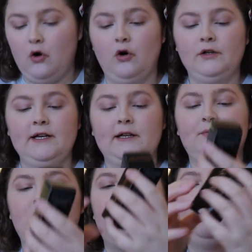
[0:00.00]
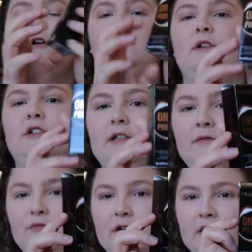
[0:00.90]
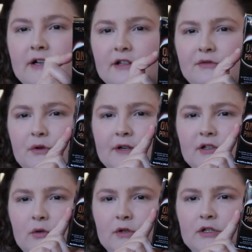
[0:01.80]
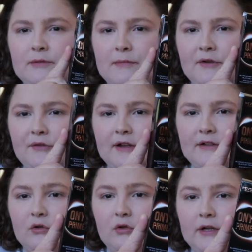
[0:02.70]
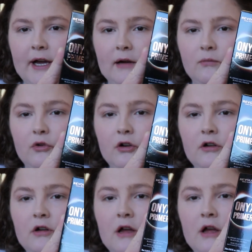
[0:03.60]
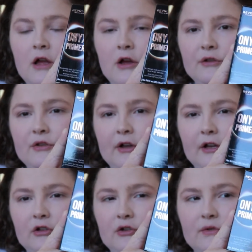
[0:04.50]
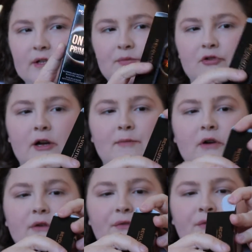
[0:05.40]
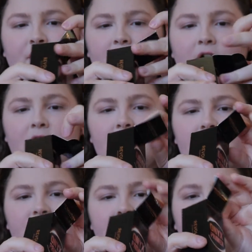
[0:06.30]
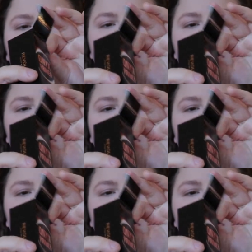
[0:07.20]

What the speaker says: Onyx primer, which I didn't realise, otherwise I would have done my face on camera so that I could use this primer first.